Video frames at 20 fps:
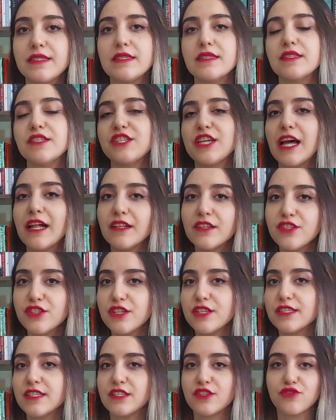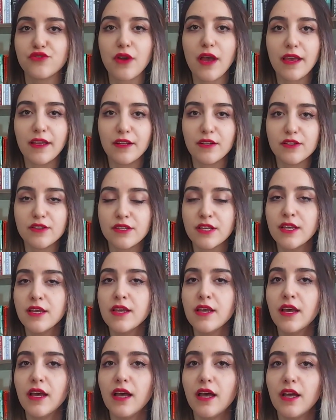these challenges and trials
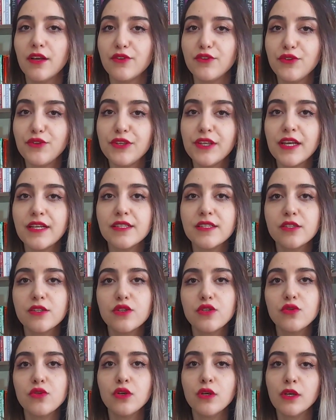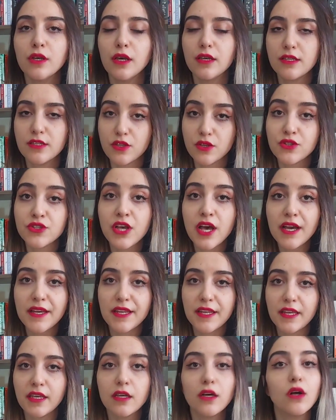to get to a
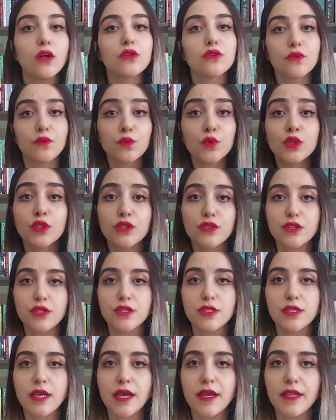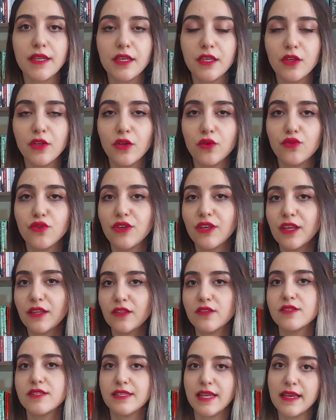society called Wunder Society, you know, to get
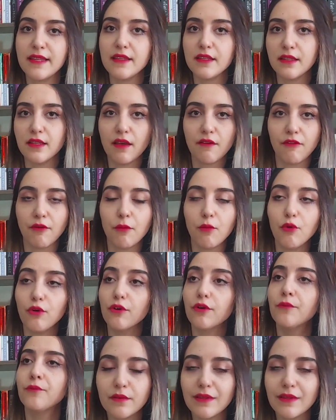to stay in Nevermore.